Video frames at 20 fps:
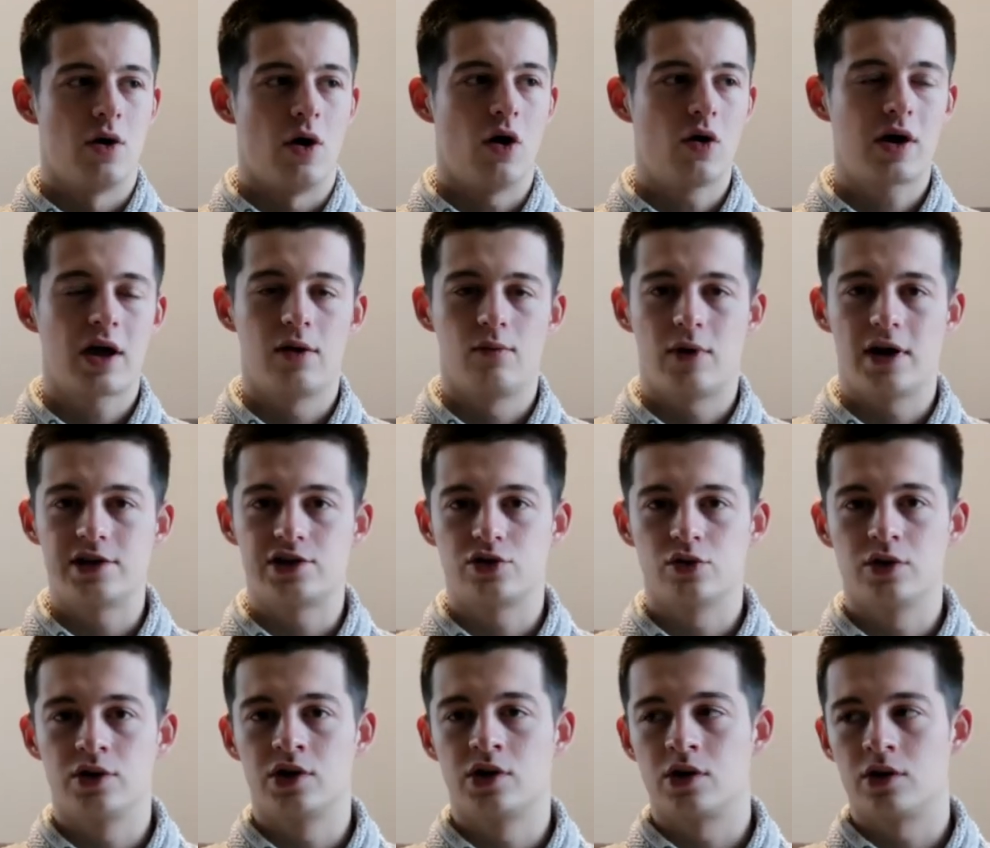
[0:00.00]
Okay, right,
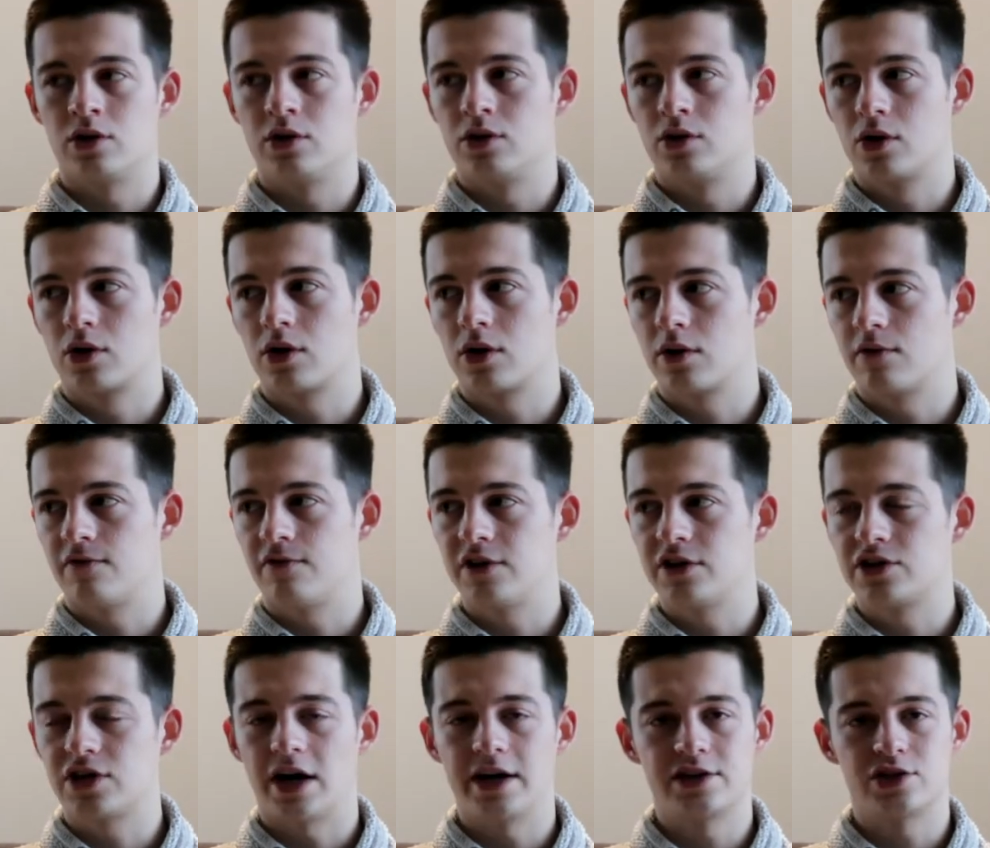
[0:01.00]
so you're gonna
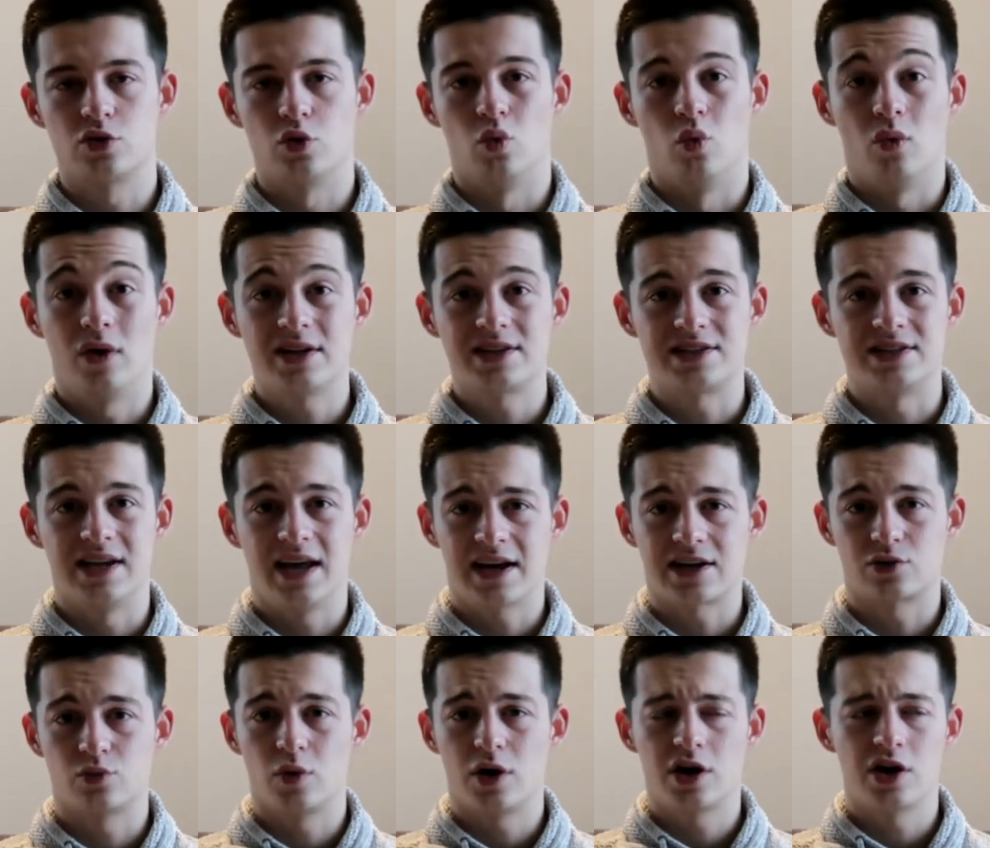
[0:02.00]
finish high school. What's
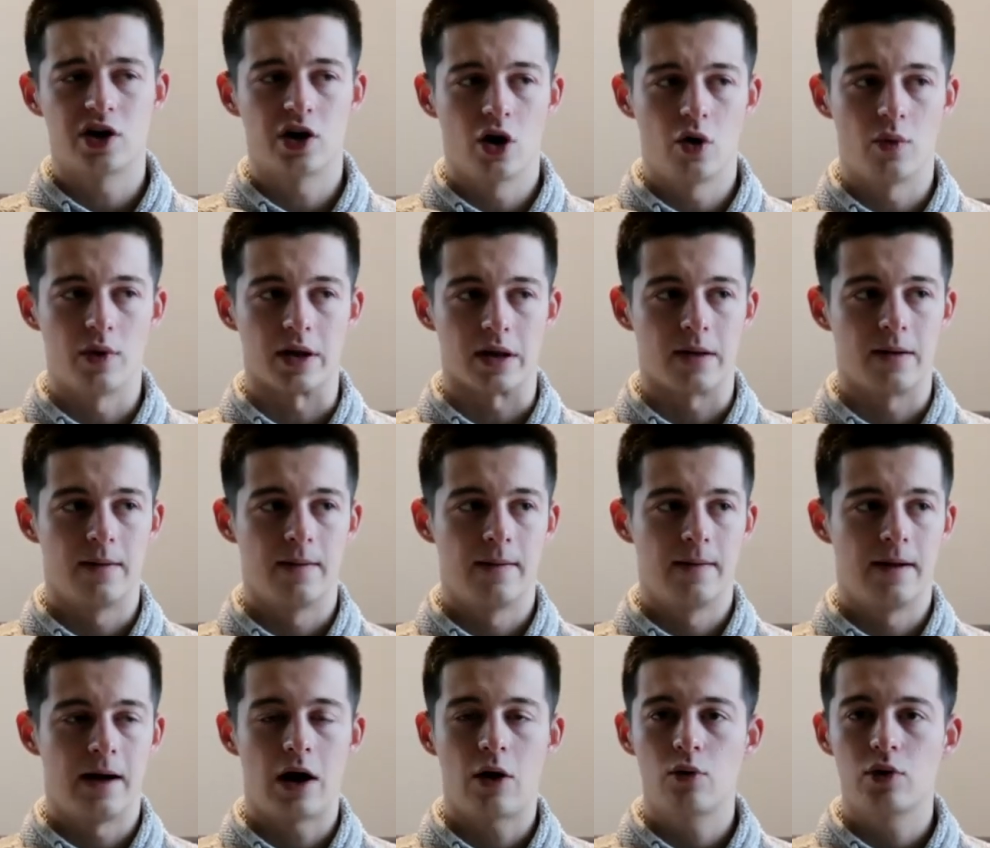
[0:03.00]
next? Where are you going?
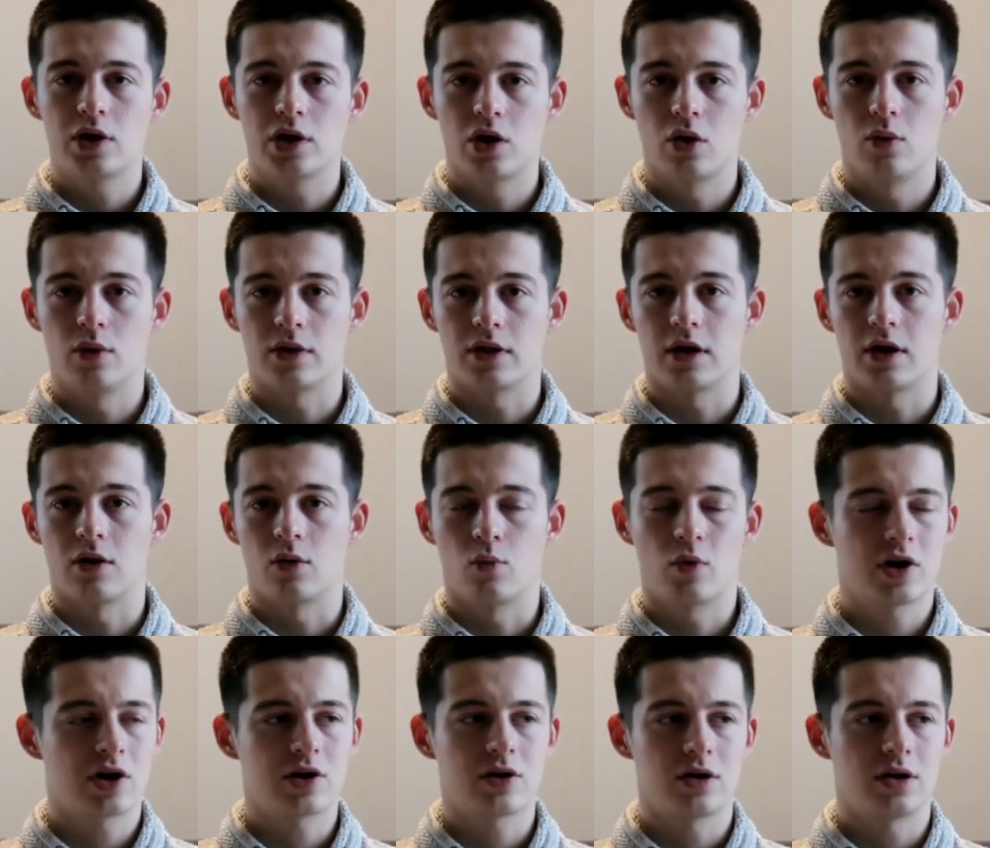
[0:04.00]
How are you going there?
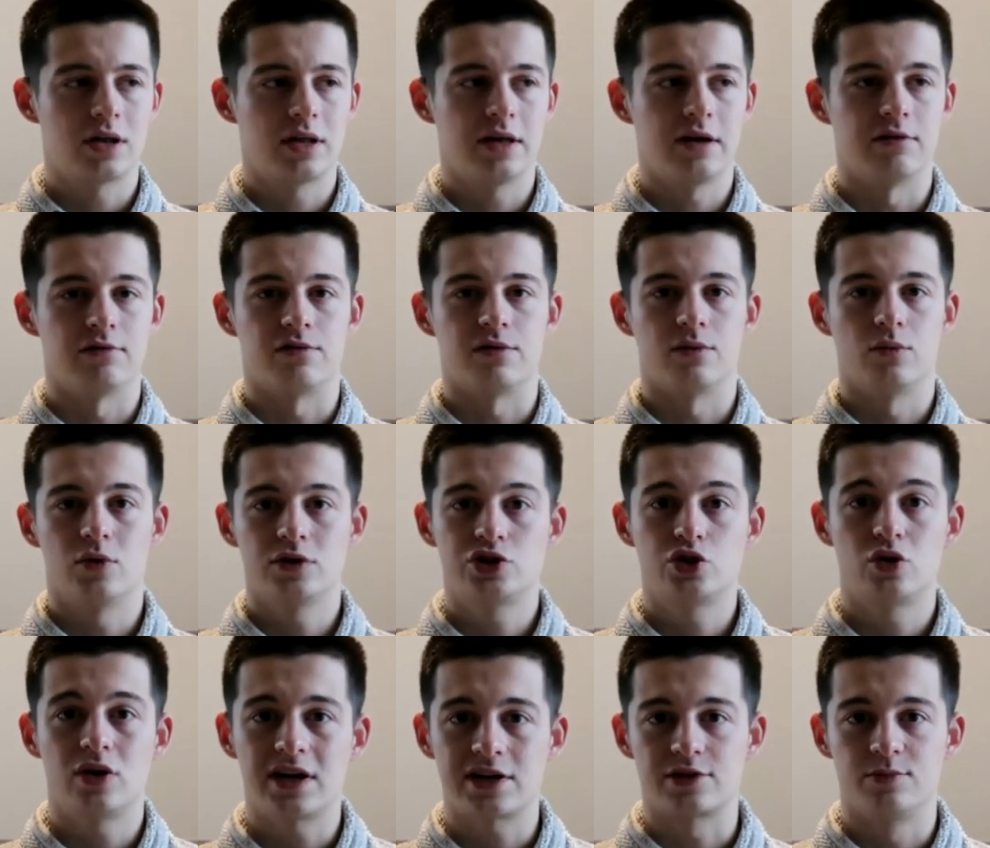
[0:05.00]
Where are you gonna live? What's
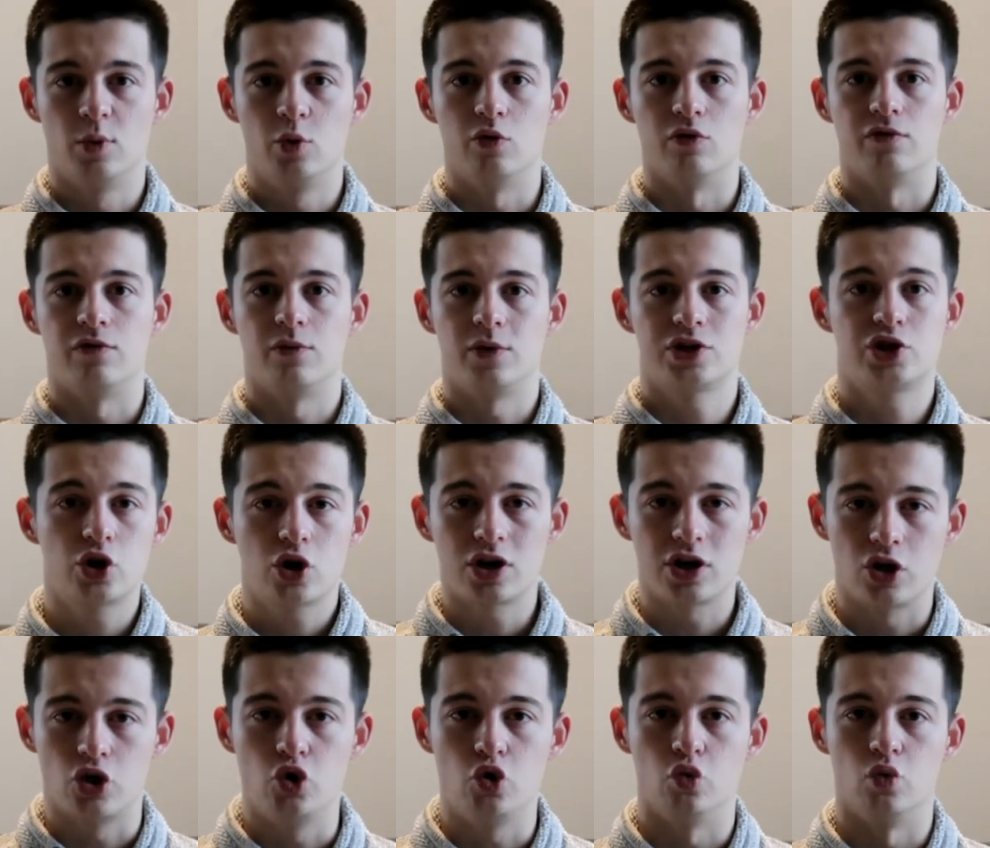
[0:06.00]
your next move? What you're
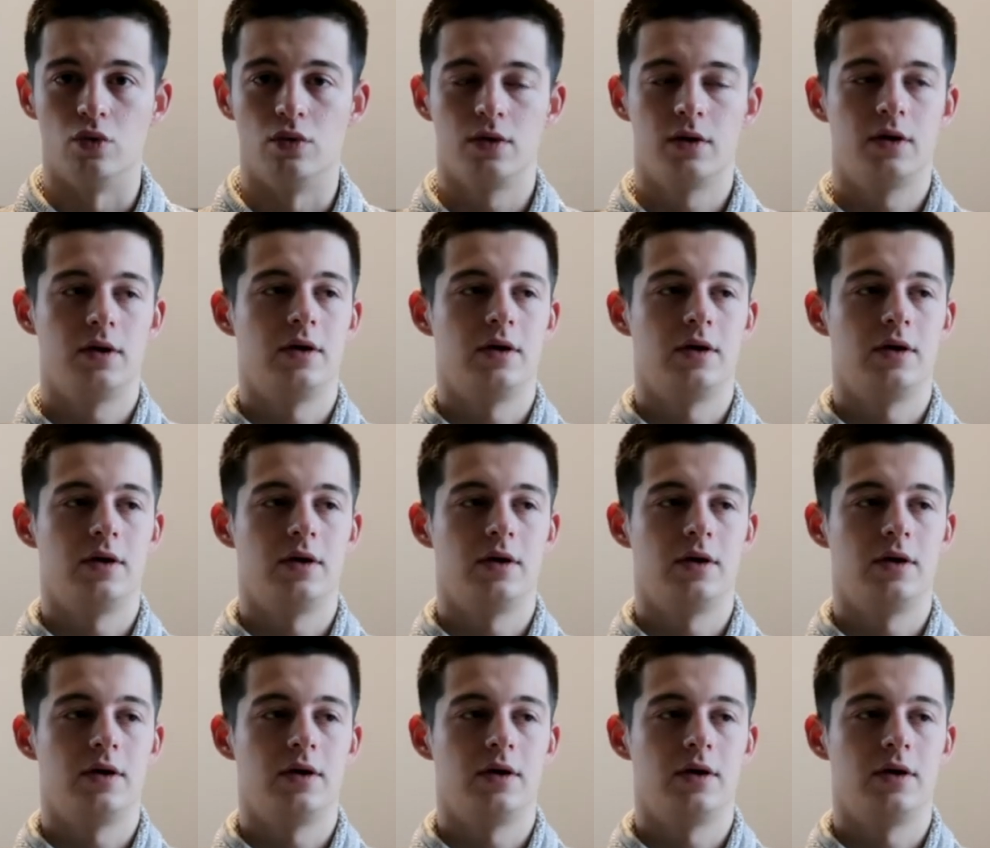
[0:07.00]
gonna do?